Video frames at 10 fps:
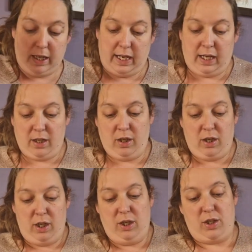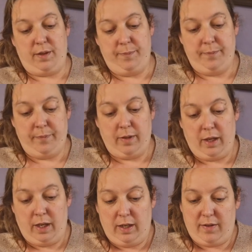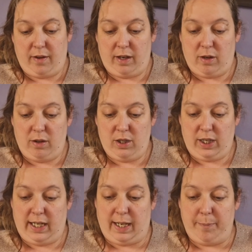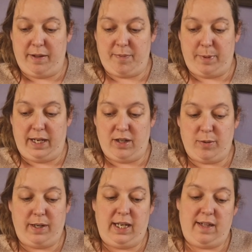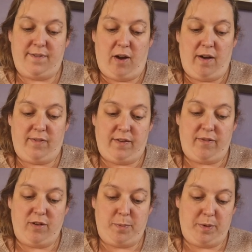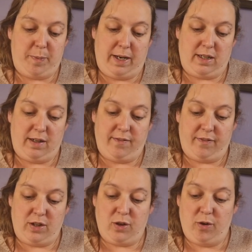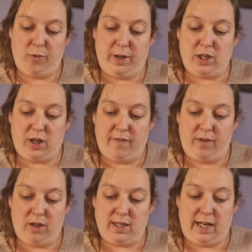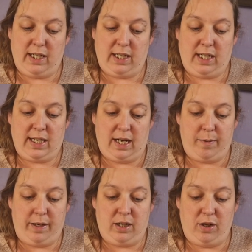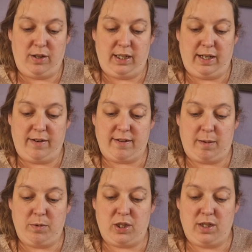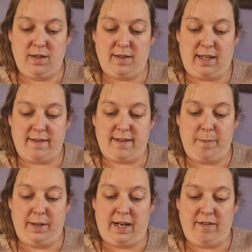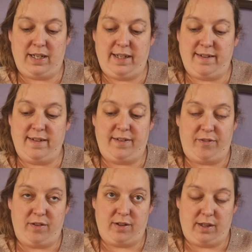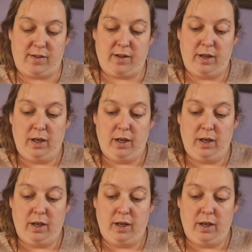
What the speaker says: In conclusion, psychology can be split into at least 5 different perspectives, 2 of which I've looked at in detail, including their assumptions and similarities and differences.